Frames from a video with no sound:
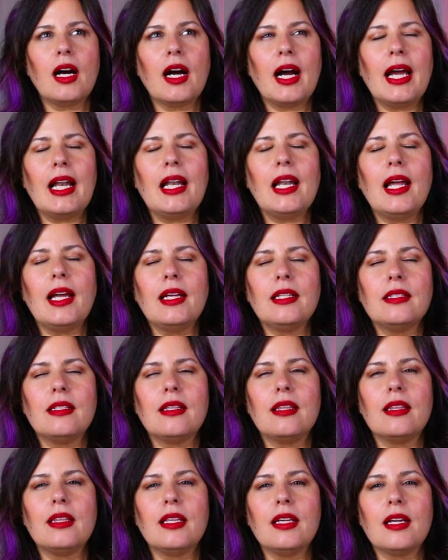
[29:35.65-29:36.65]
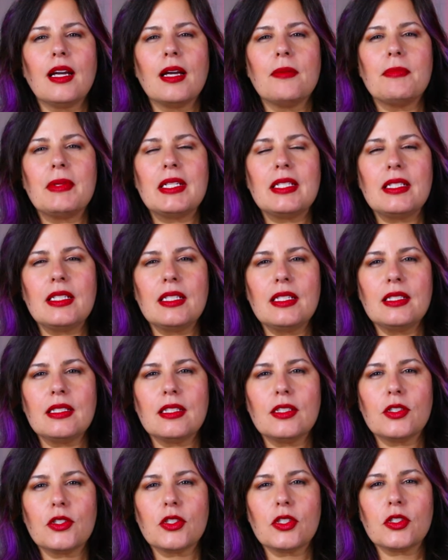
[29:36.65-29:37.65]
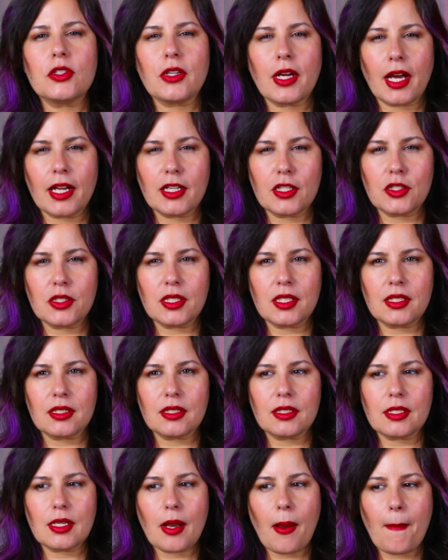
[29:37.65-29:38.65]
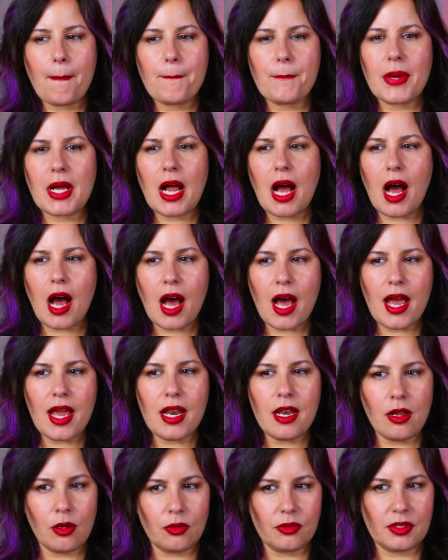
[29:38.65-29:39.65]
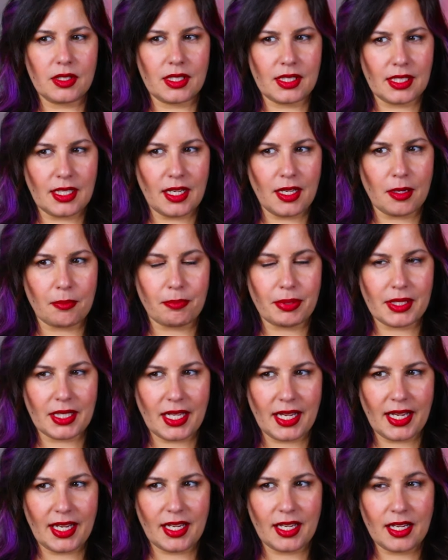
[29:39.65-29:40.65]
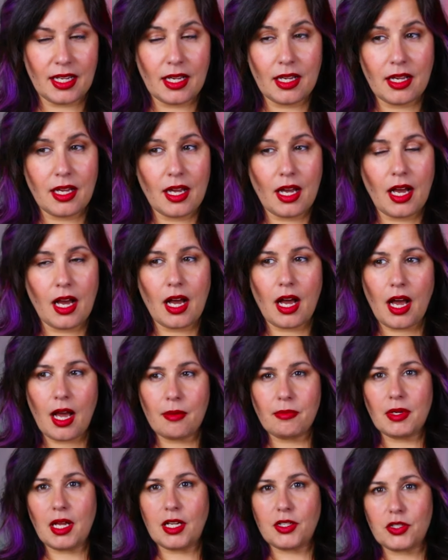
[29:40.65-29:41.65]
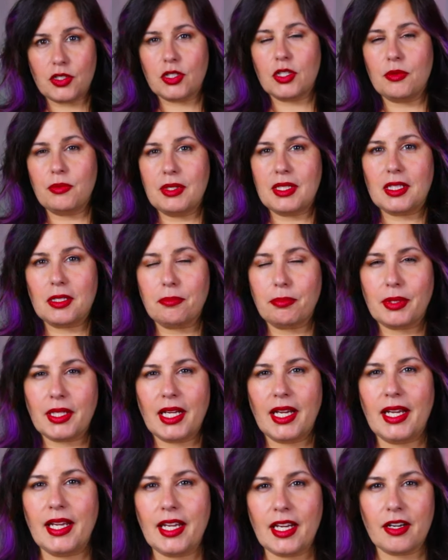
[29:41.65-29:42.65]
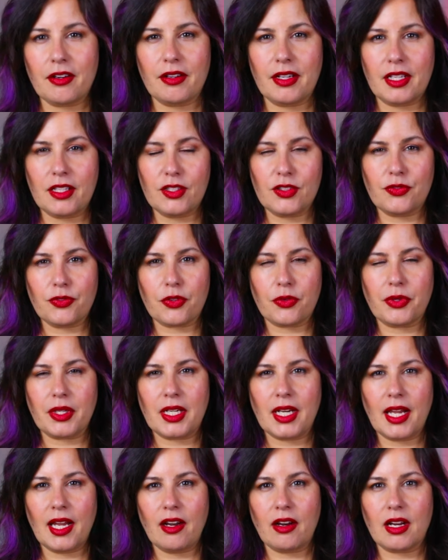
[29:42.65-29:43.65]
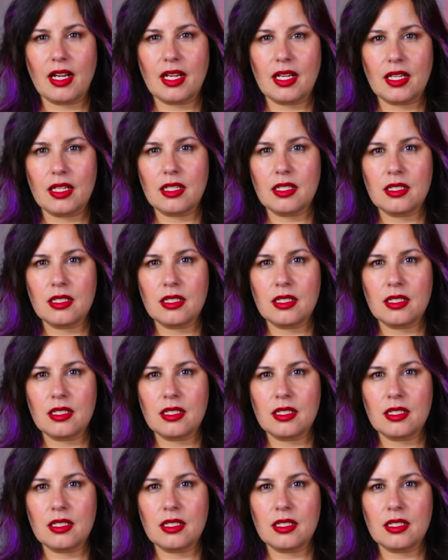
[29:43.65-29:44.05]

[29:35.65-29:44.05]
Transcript: I like to think I'm a decent strategist, but I don't see a play. I'm not sure what the play here is for Rhaenyra.